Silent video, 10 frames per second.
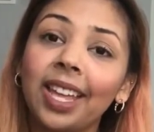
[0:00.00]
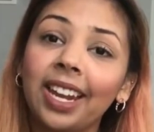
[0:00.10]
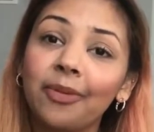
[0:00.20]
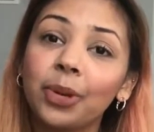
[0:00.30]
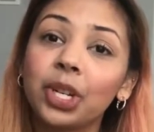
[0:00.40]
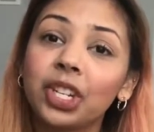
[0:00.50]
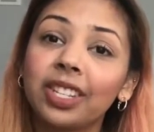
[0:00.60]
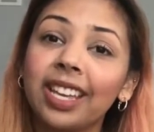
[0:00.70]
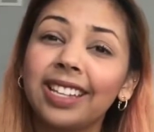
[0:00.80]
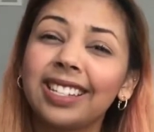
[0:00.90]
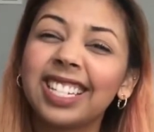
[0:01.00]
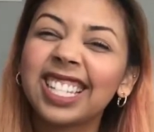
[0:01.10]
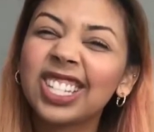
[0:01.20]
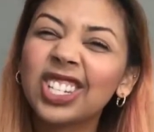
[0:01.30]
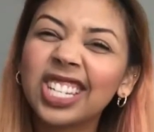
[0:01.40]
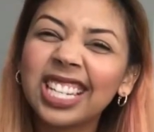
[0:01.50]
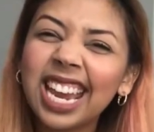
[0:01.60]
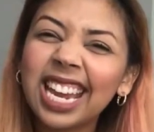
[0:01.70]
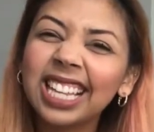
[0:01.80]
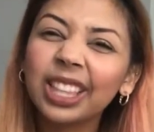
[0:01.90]
and I wish they
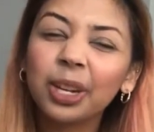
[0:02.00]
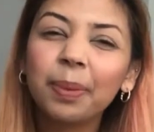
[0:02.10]
stayed a little